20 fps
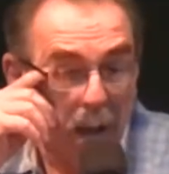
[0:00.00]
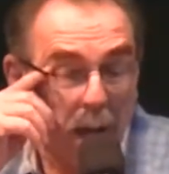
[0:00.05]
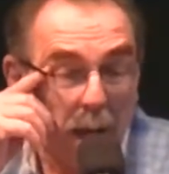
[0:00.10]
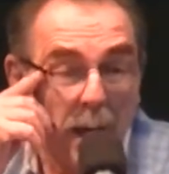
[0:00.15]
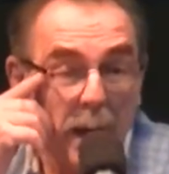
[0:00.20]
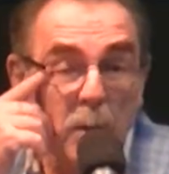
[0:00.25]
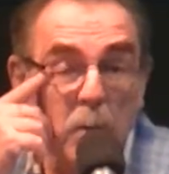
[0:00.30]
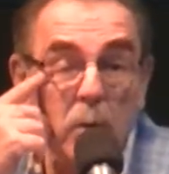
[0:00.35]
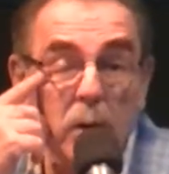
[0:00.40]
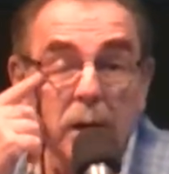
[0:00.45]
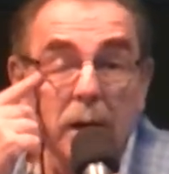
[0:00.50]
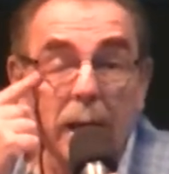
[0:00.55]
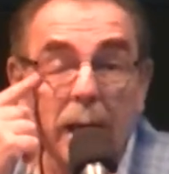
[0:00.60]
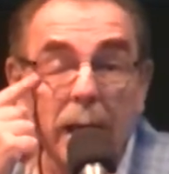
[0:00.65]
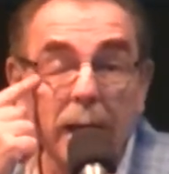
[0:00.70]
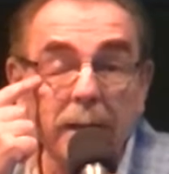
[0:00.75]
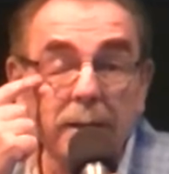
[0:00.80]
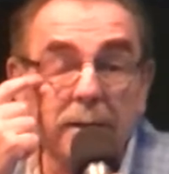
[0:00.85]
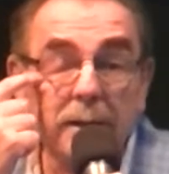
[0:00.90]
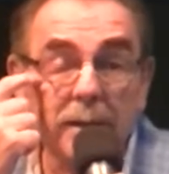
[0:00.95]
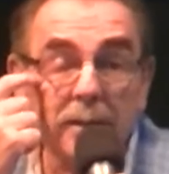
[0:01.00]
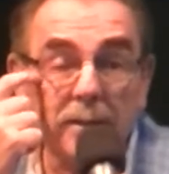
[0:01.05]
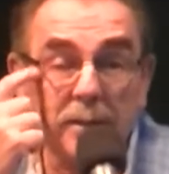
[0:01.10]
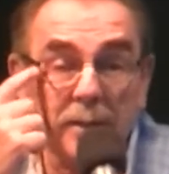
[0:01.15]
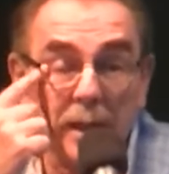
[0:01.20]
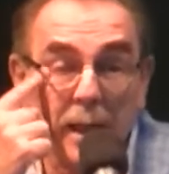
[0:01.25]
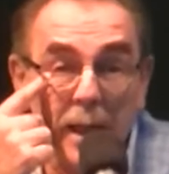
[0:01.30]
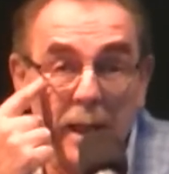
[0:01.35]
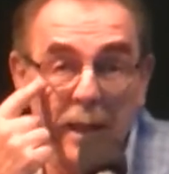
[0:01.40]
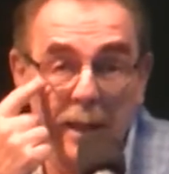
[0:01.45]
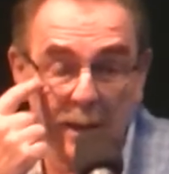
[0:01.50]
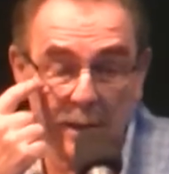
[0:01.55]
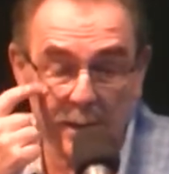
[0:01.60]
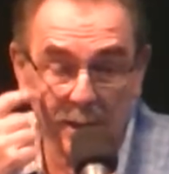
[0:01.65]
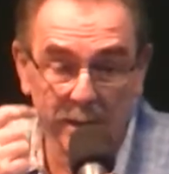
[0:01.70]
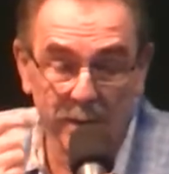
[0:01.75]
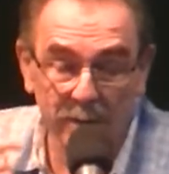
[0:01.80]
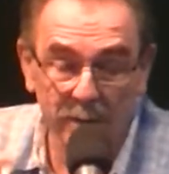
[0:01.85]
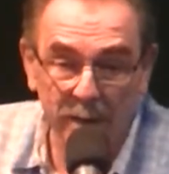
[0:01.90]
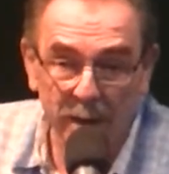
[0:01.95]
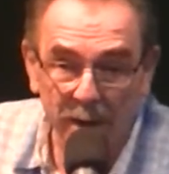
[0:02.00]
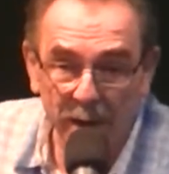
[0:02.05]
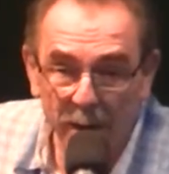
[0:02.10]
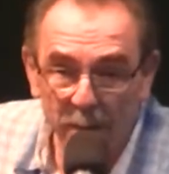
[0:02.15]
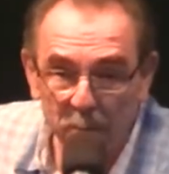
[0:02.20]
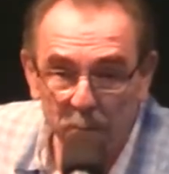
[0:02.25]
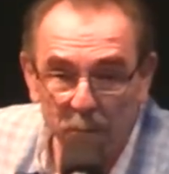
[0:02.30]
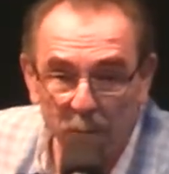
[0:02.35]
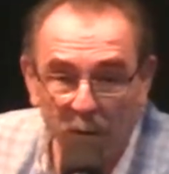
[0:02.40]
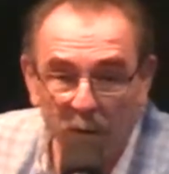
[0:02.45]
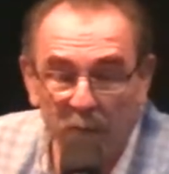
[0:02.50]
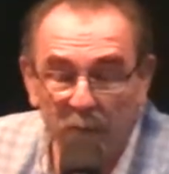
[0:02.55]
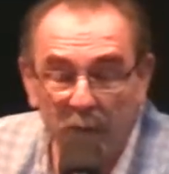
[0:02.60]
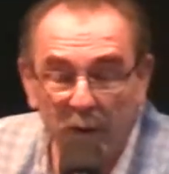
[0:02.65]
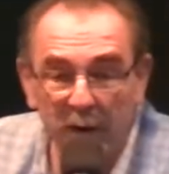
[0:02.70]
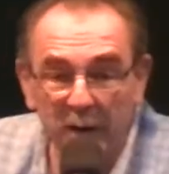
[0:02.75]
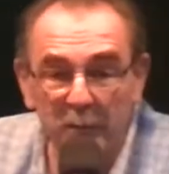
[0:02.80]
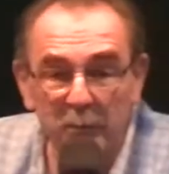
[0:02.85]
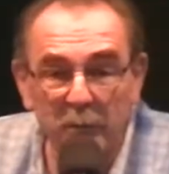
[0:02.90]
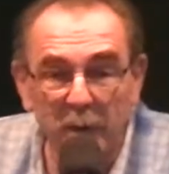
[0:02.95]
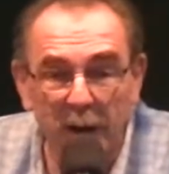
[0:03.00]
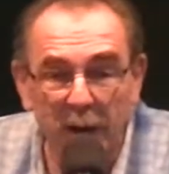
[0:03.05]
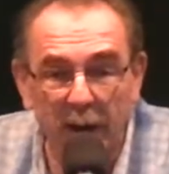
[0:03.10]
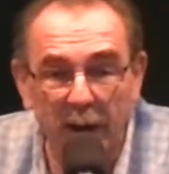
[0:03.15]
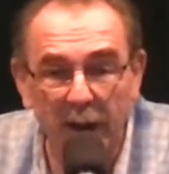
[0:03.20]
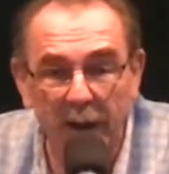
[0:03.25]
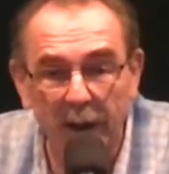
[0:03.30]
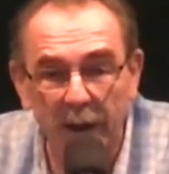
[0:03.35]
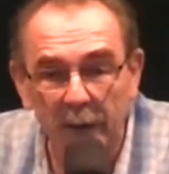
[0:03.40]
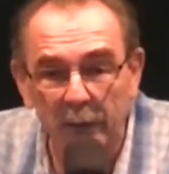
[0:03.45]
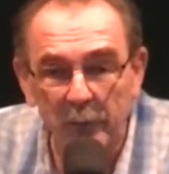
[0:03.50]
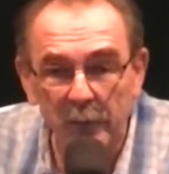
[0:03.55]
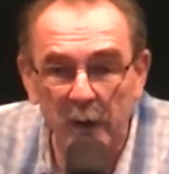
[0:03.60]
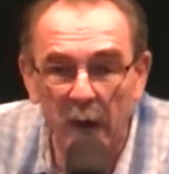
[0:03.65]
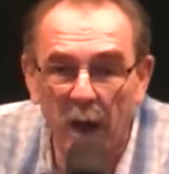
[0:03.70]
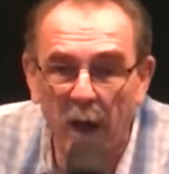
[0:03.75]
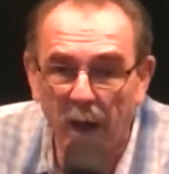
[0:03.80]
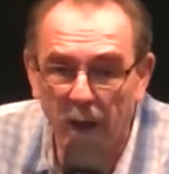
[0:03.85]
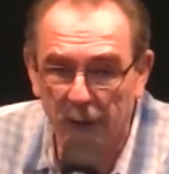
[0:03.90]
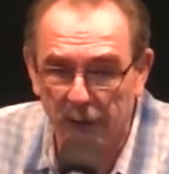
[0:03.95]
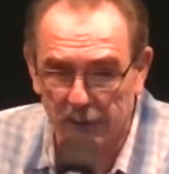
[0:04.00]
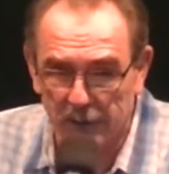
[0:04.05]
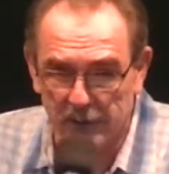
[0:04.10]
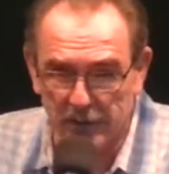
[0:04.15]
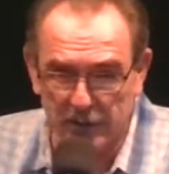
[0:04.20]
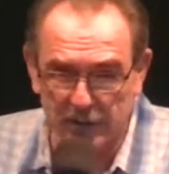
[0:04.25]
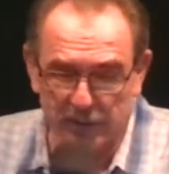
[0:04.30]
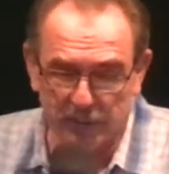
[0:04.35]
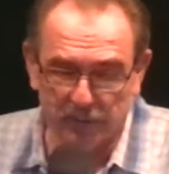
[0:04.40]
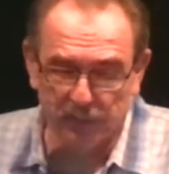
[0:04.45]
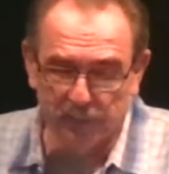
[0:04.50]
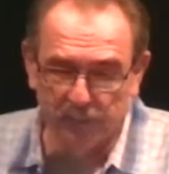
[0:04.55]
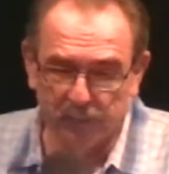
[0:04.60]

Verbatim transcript: I would like to think that I'm perfect, but I am not.